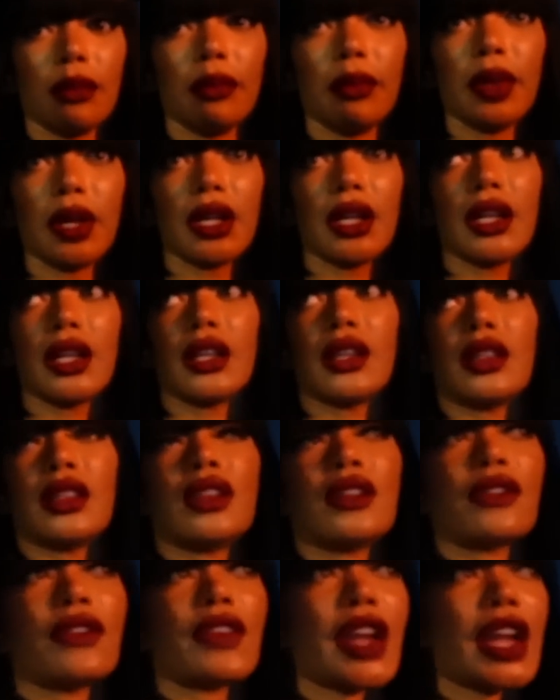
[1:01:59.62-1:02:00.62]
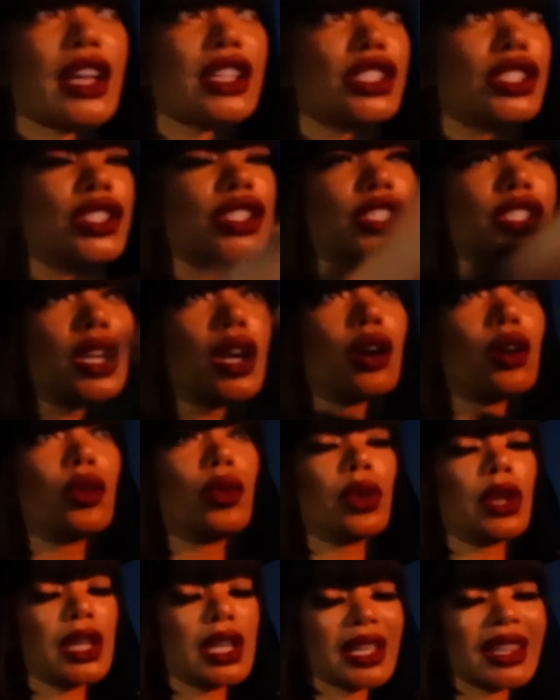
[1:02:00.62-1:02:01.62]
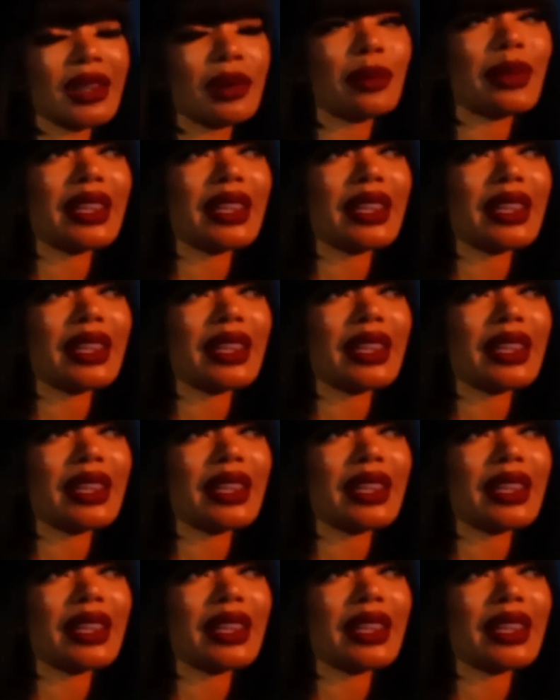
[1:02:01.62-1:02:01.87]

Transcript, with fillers: but the fashion show didn't